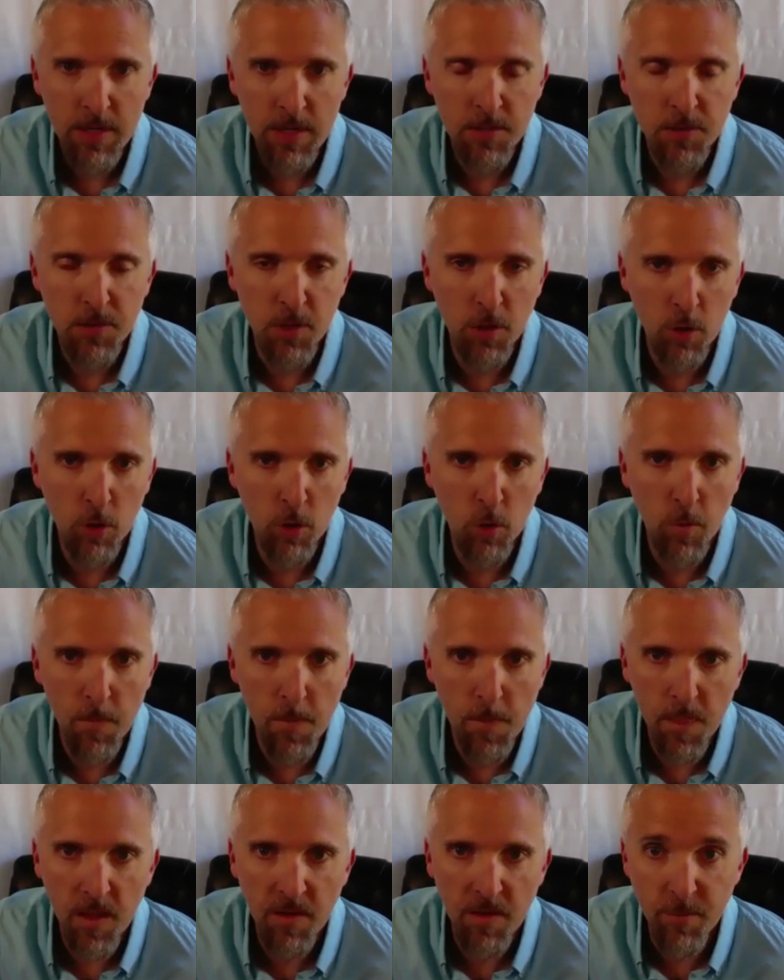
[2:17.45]
So
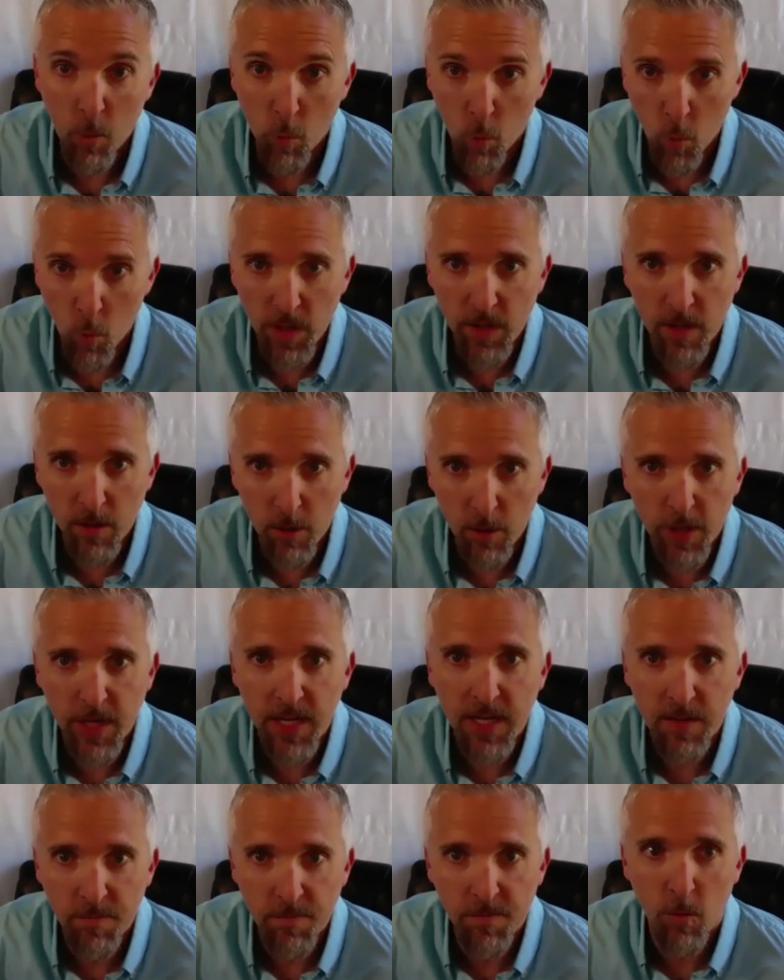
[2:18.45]
if you're really
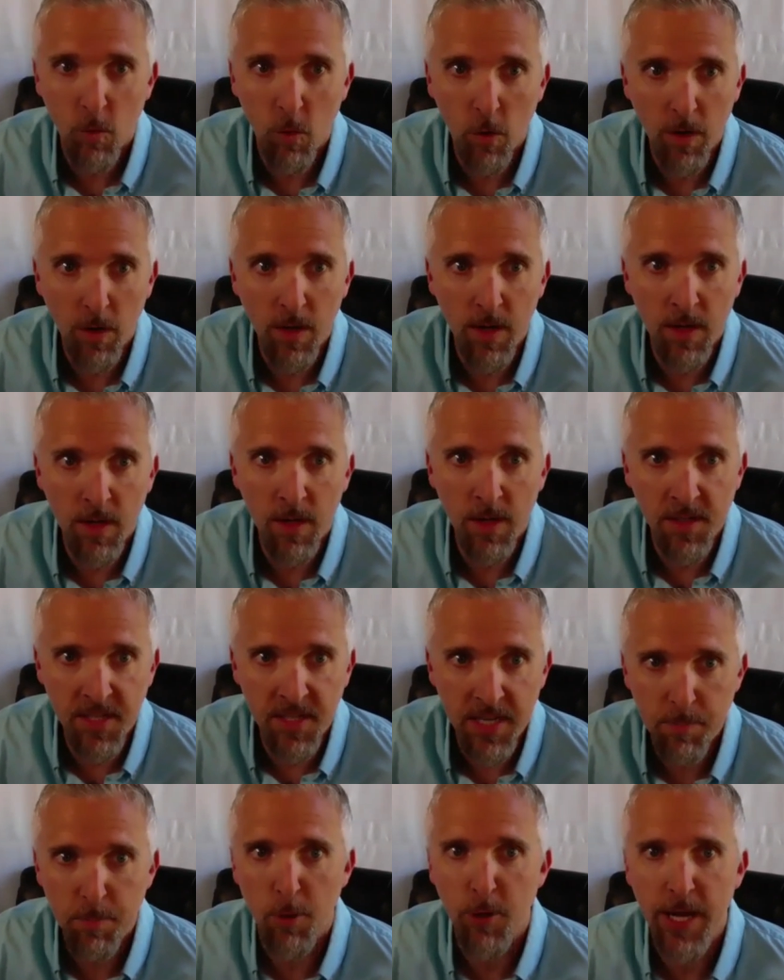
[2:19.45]
looking for a
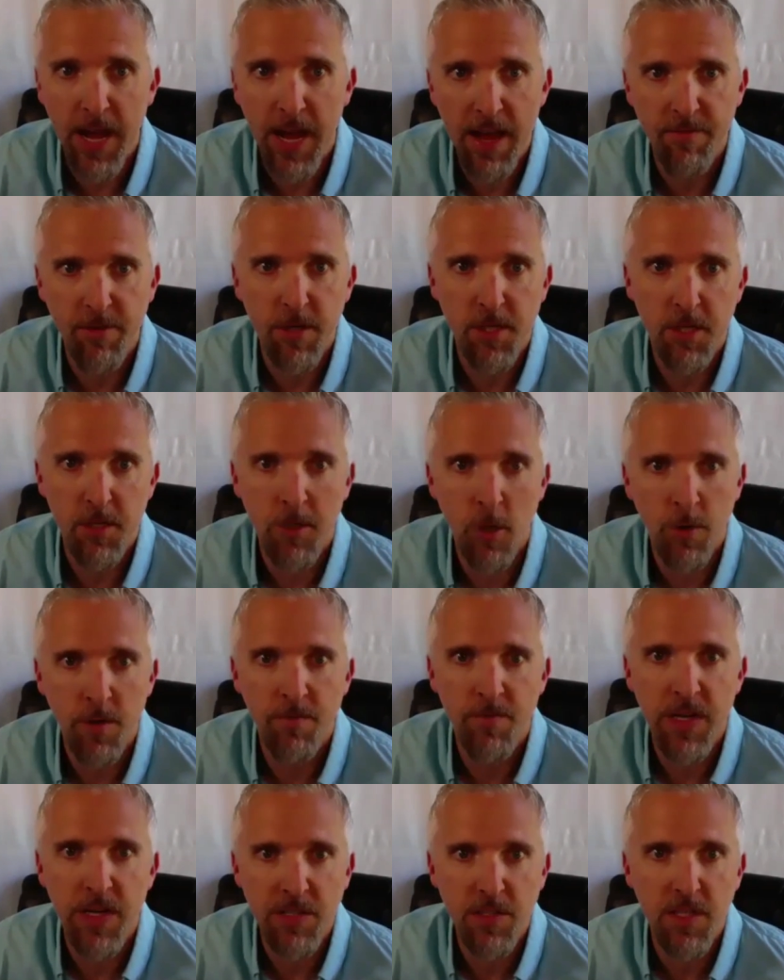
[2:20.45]
deeper dive into note
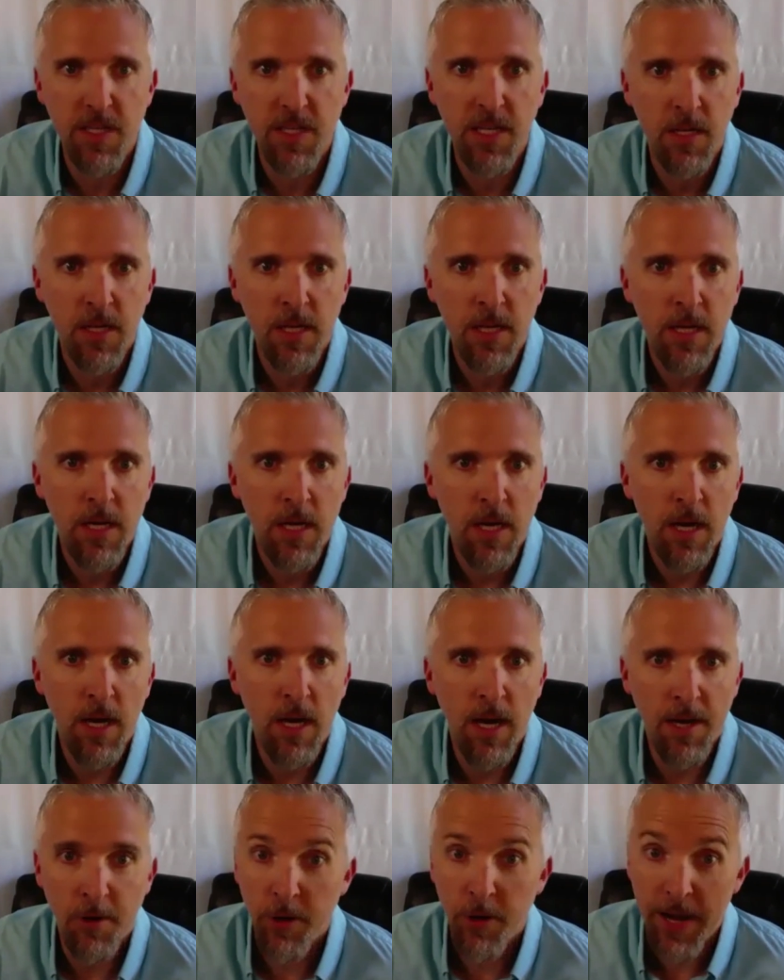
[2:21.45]
investing,
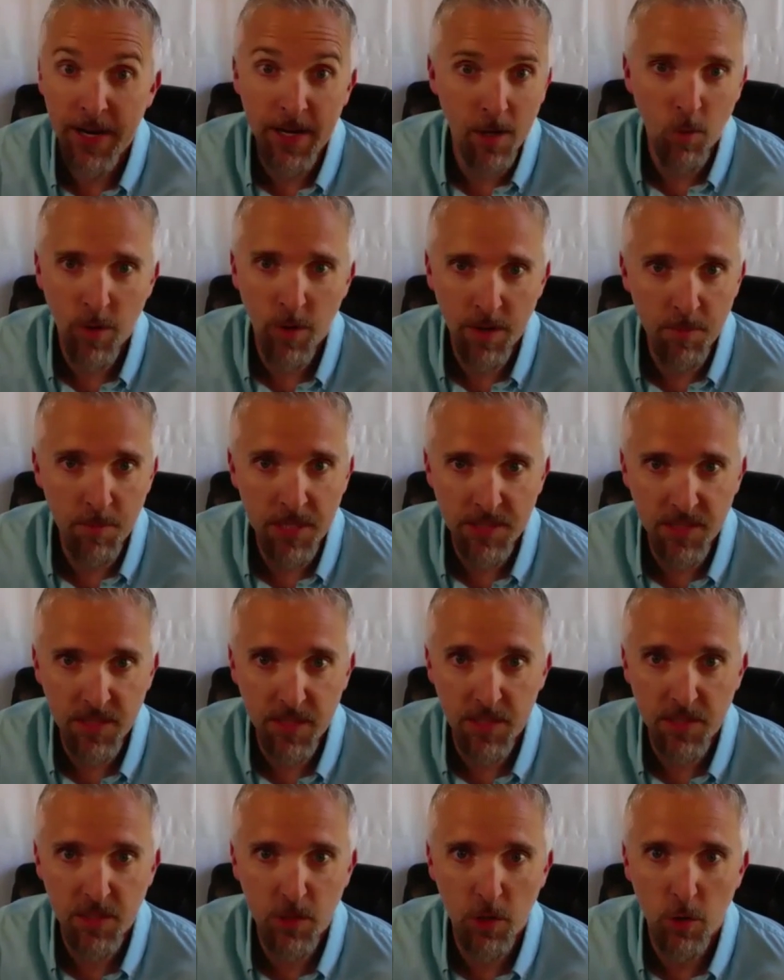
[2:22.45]
you're not going to want to miss
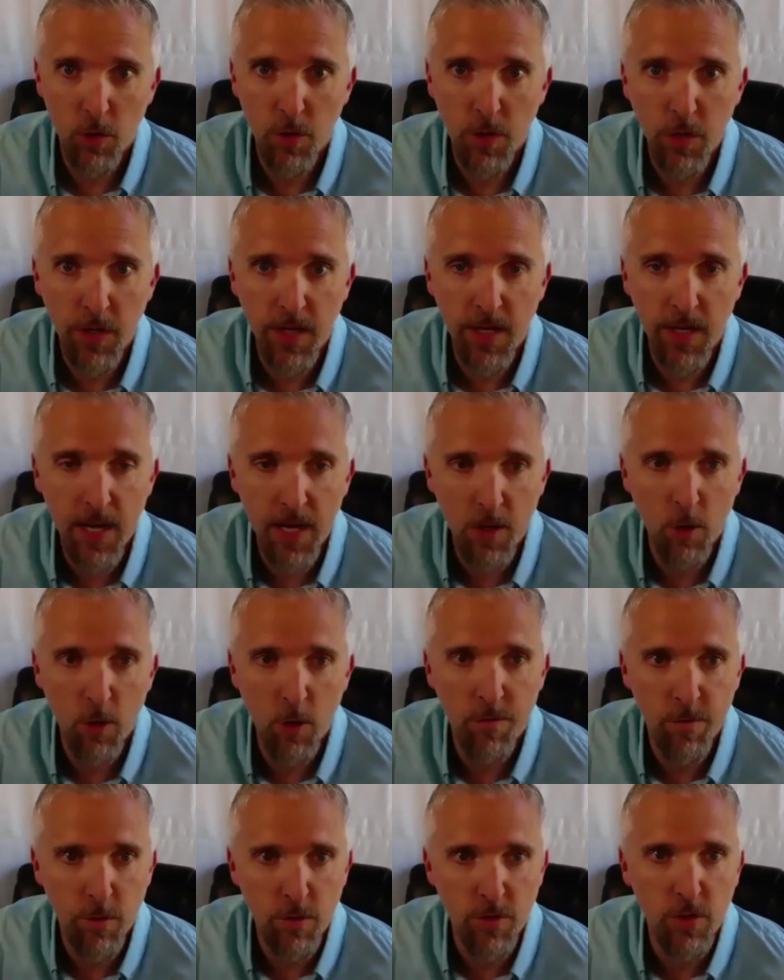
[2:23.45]
this. So you can head
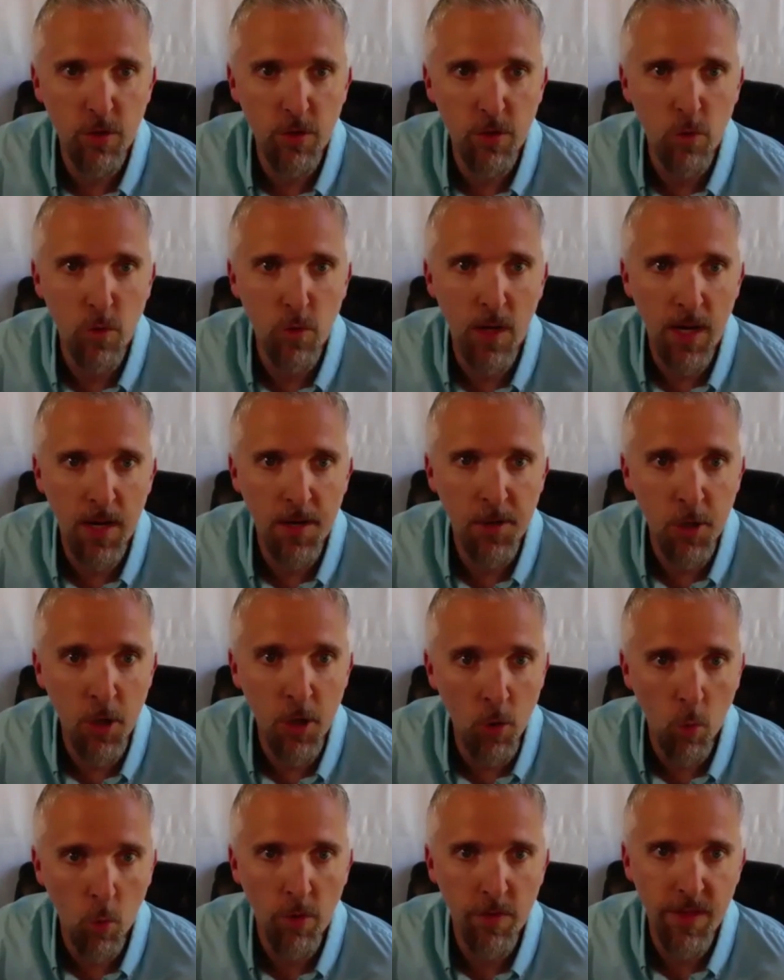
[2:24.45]
over to
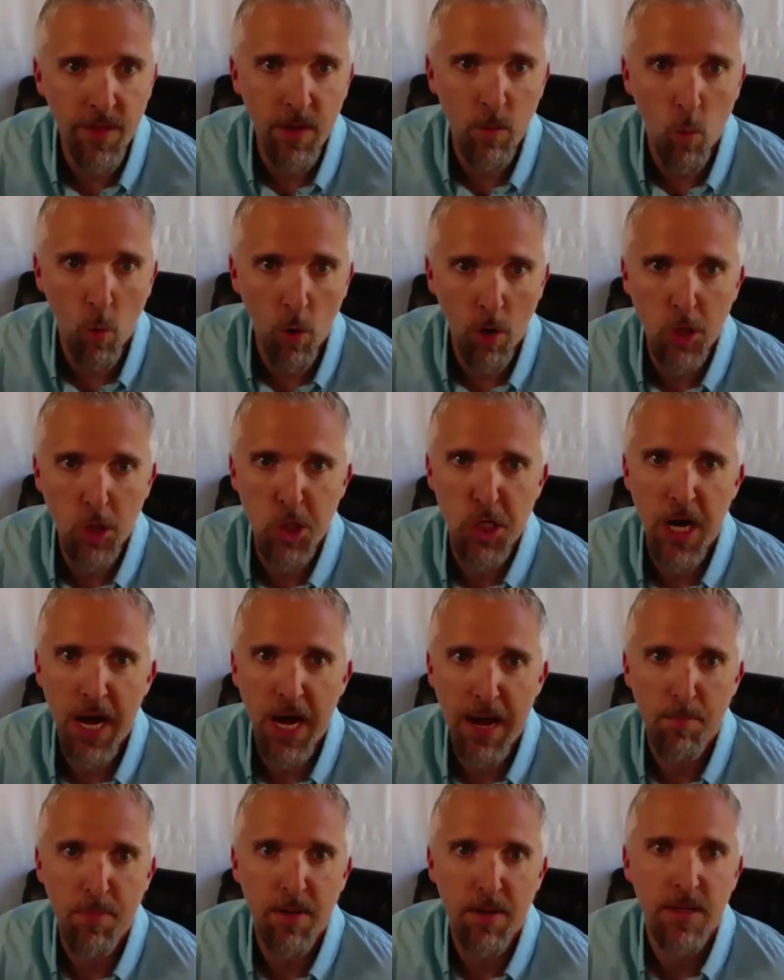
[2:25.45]

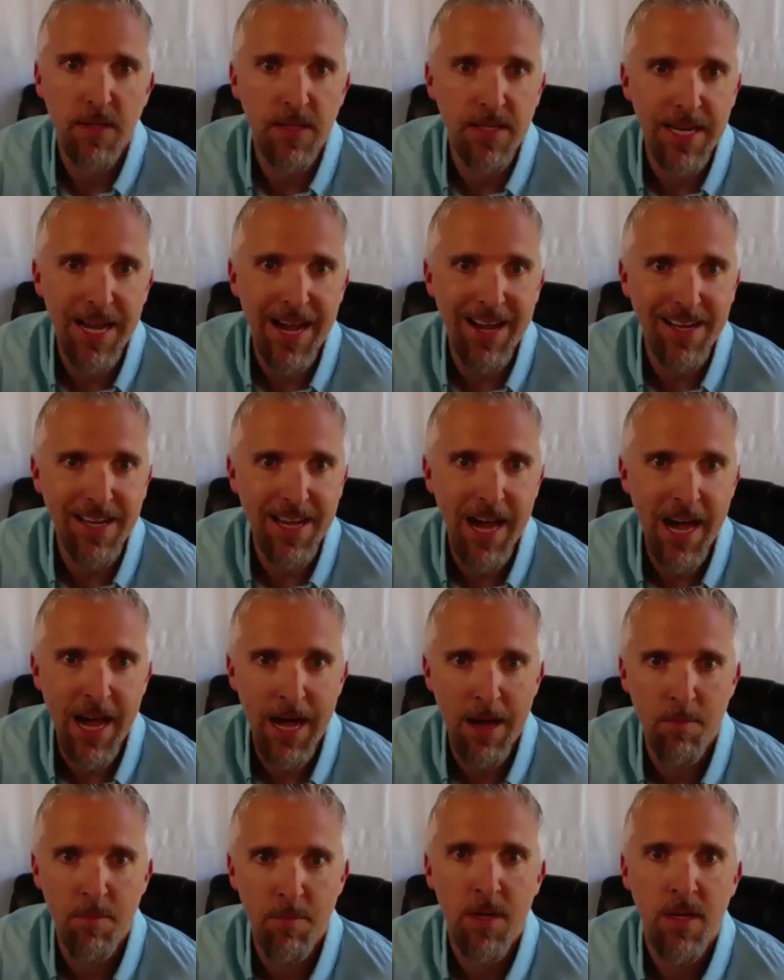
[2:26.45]

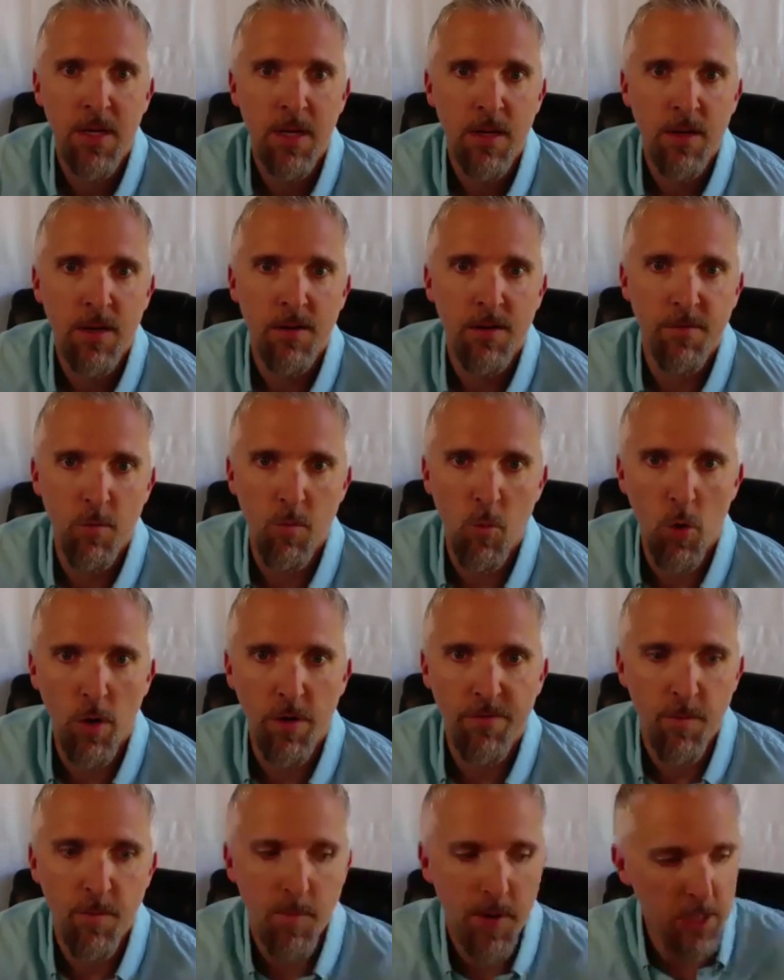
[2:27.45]
NoteWorthyWorkshop.com for more
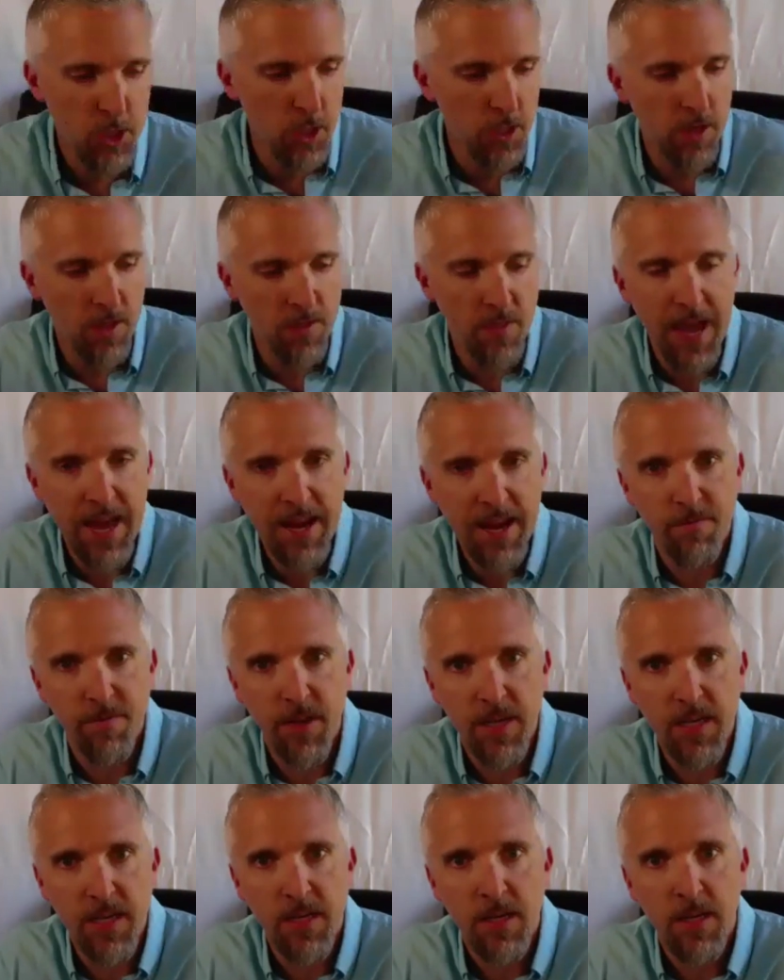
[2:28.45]
information on that event.